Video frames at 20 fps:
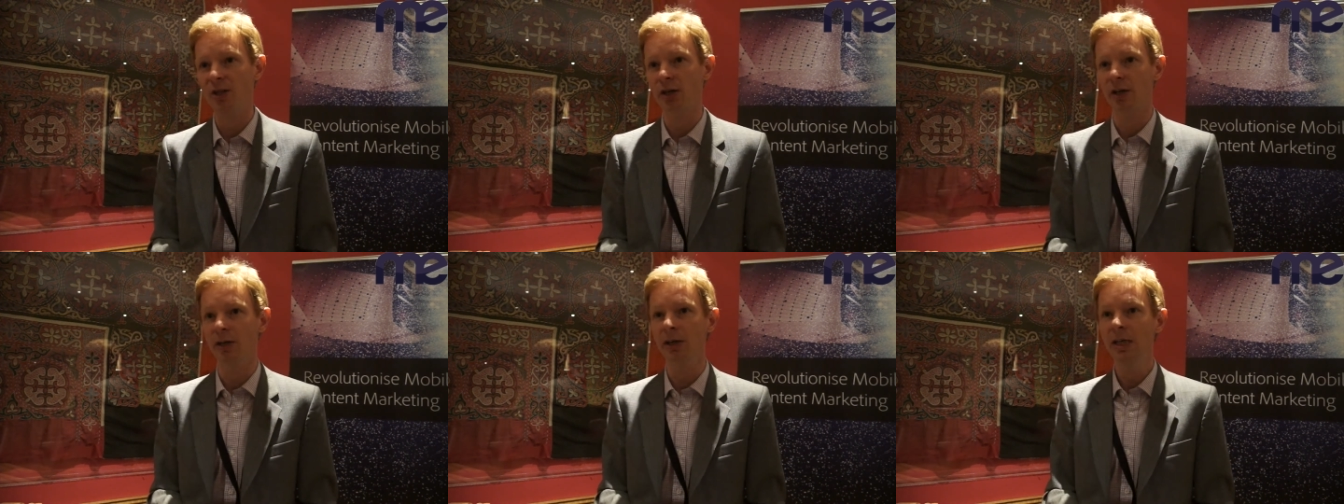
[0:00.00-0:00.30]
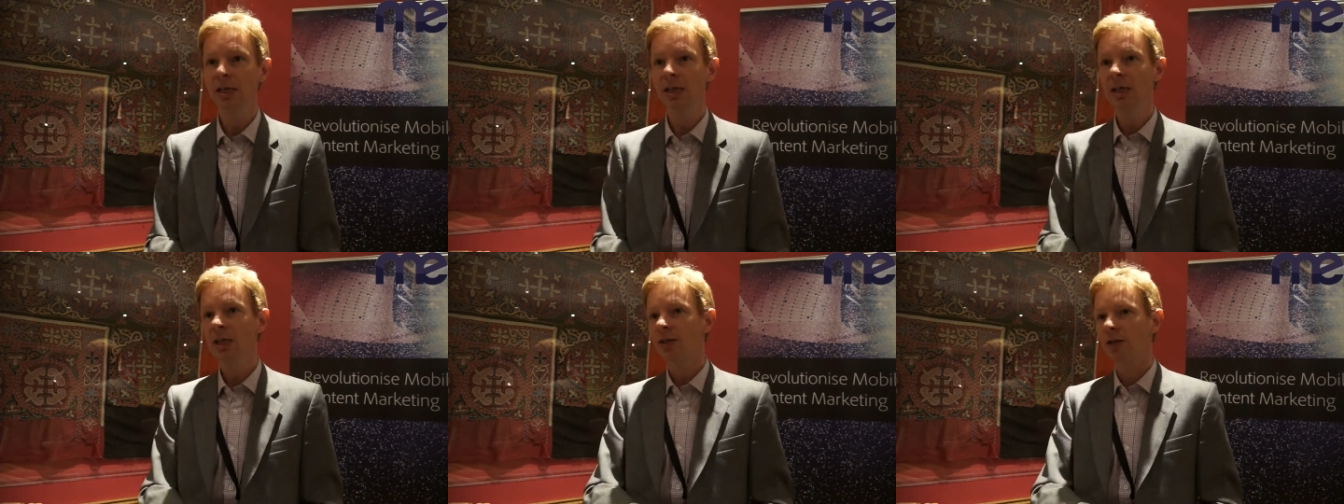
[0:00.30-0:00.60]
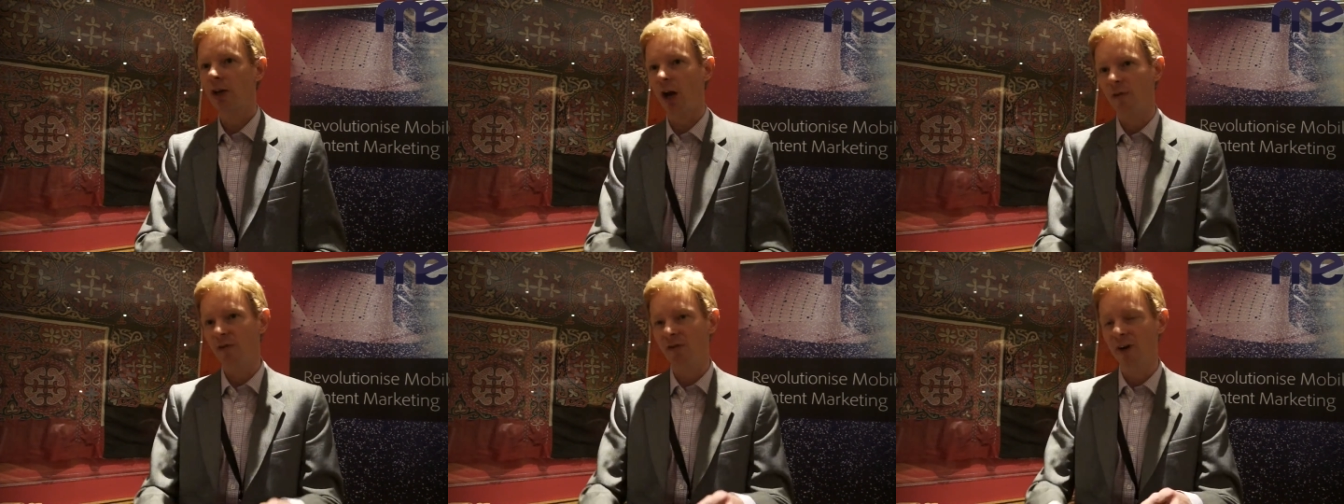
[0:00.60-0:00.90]
You
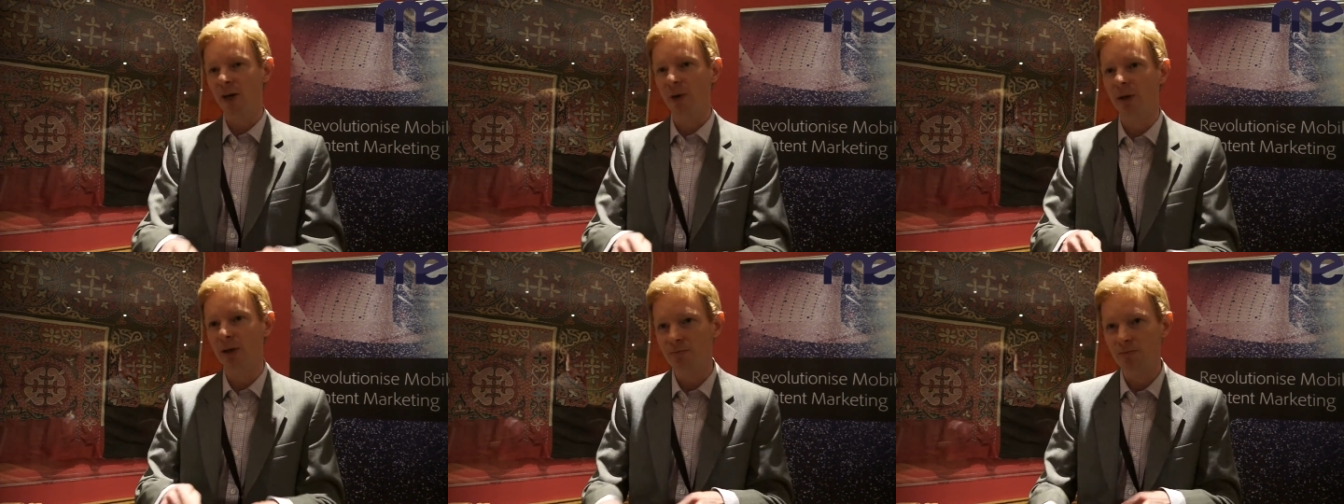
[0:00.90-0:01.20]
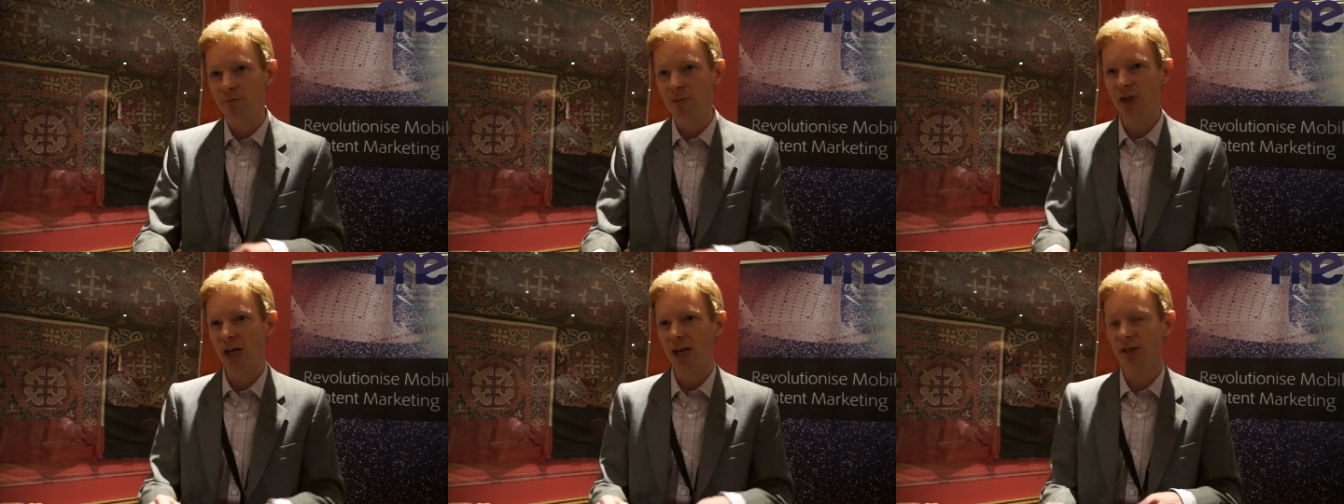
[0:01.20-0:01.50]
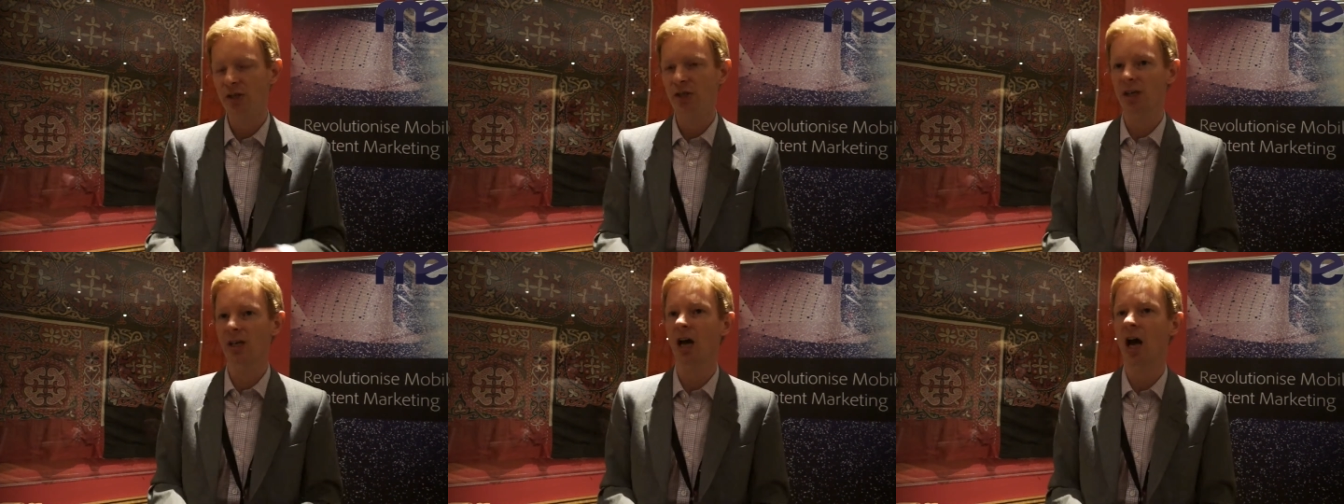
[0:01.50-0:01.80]
can go through and
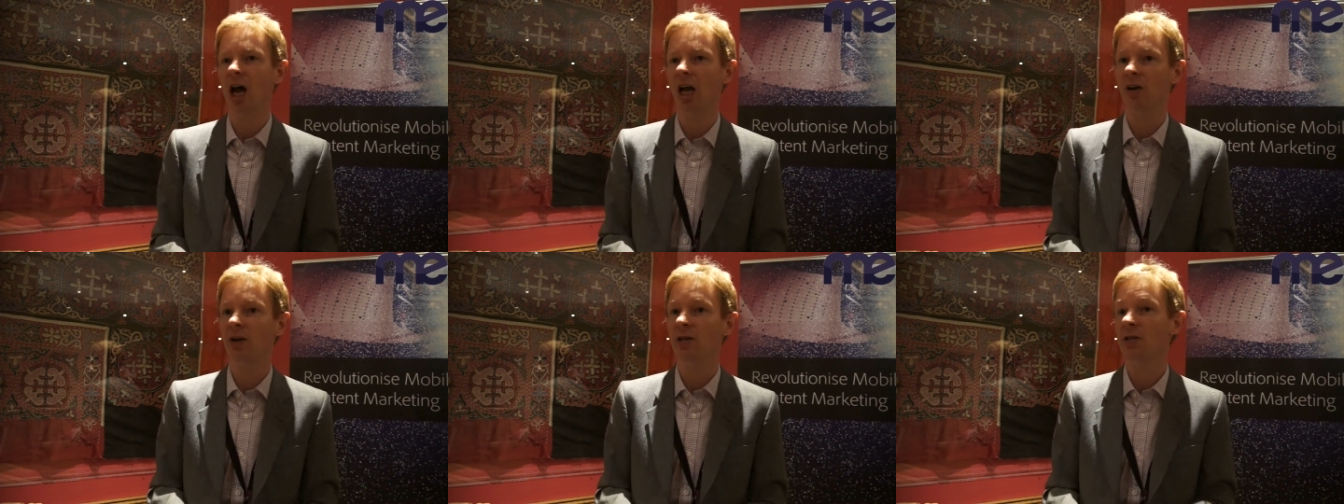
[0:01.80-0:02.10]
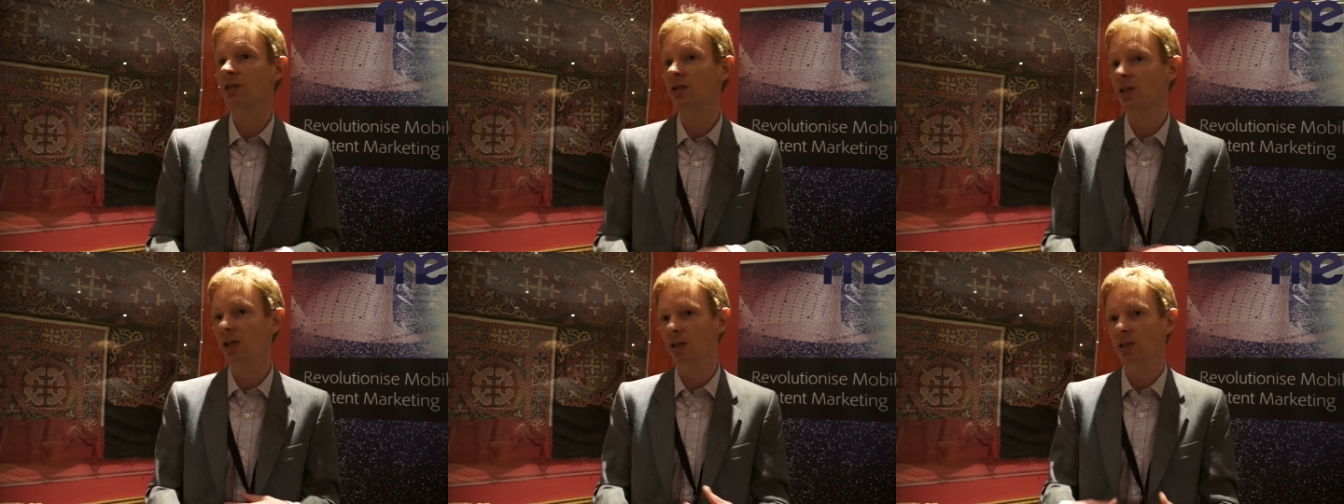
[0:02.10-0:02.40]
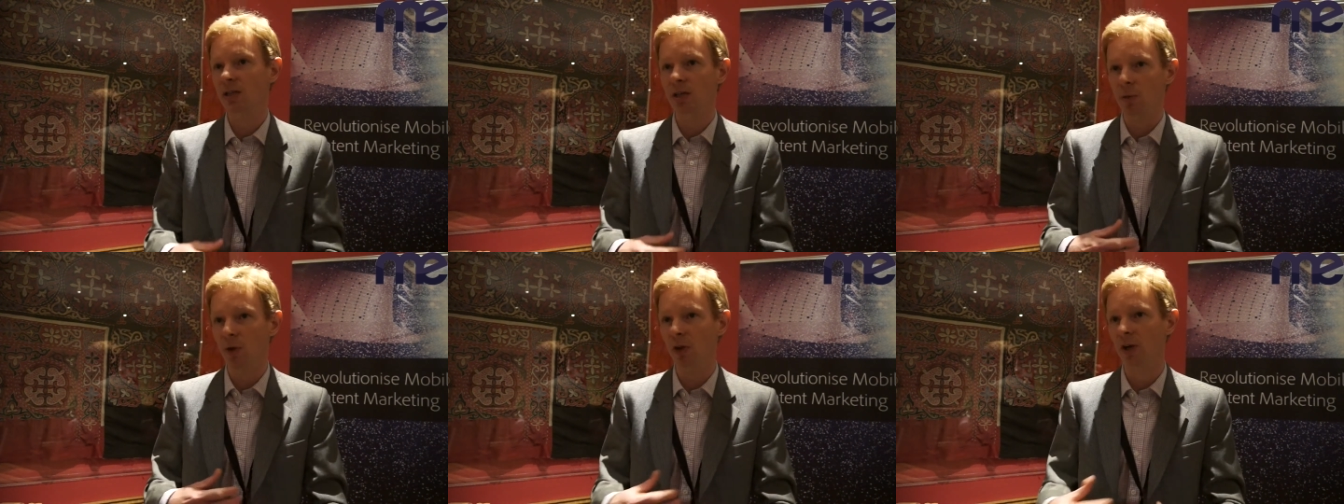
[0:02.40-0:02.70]
change the colour and see,
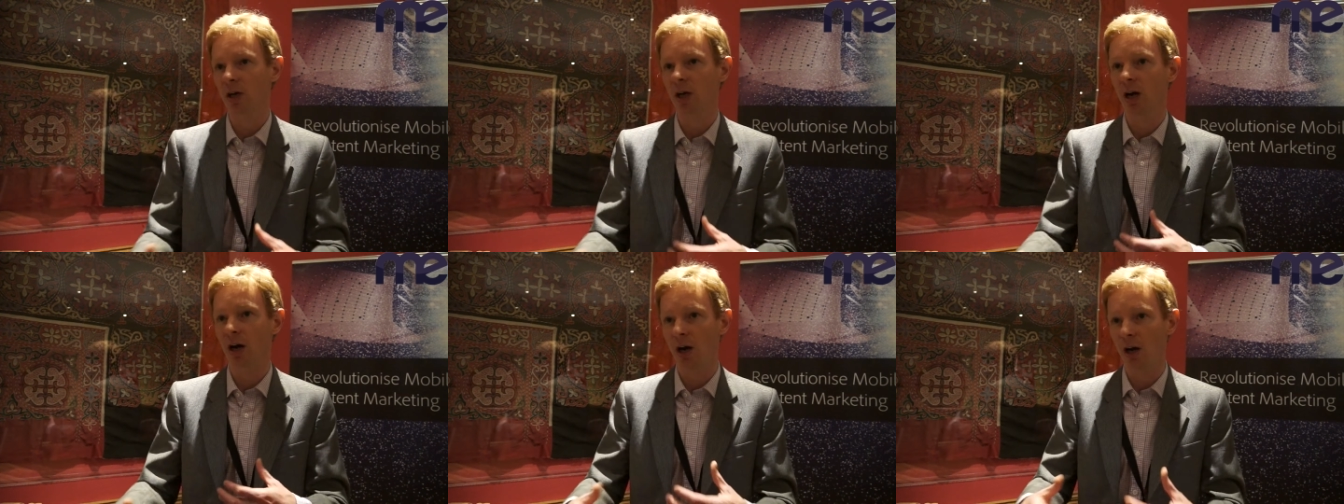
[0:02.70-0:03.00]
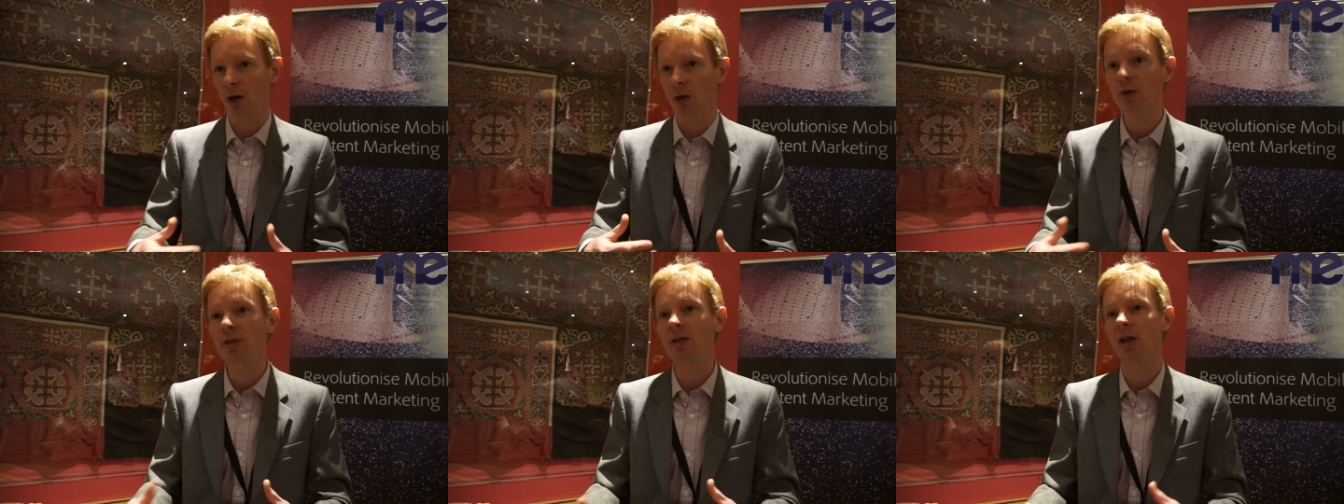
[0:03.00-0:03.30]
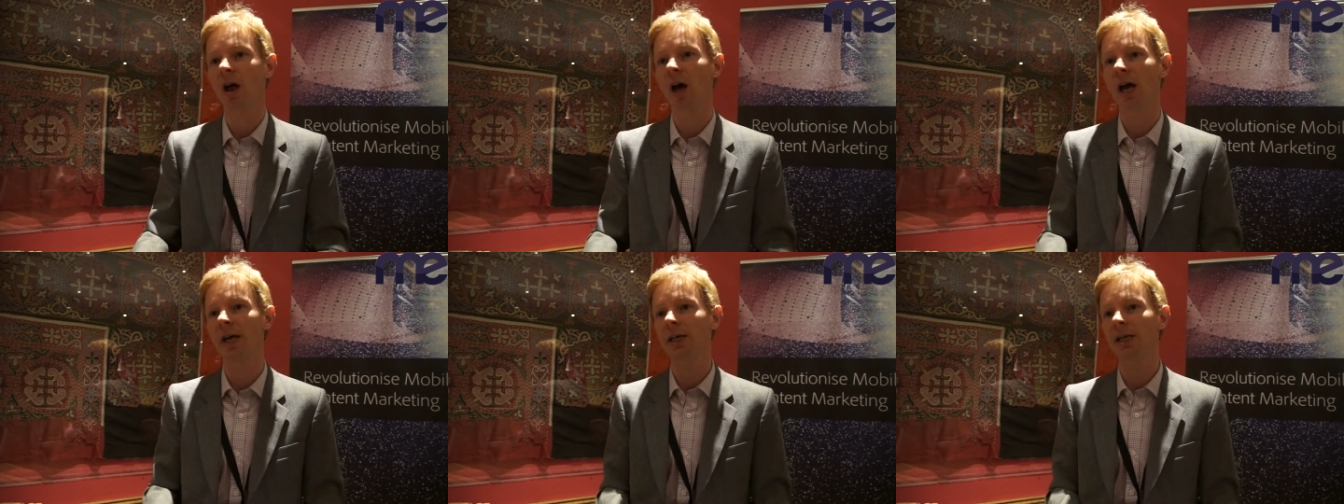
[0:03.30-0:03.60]
see what the car looks
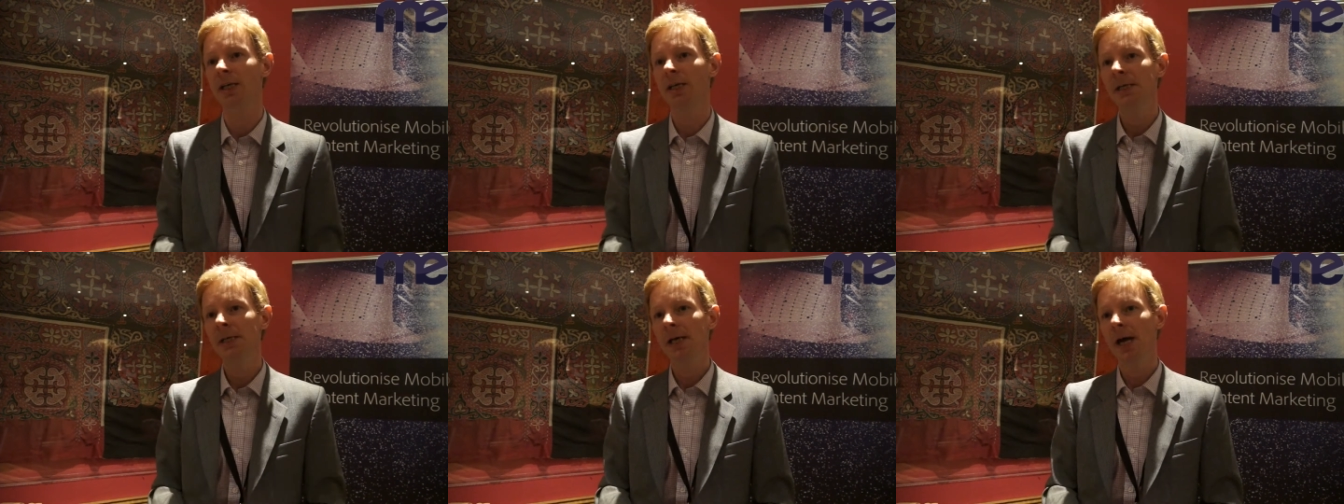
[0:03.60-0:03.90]
like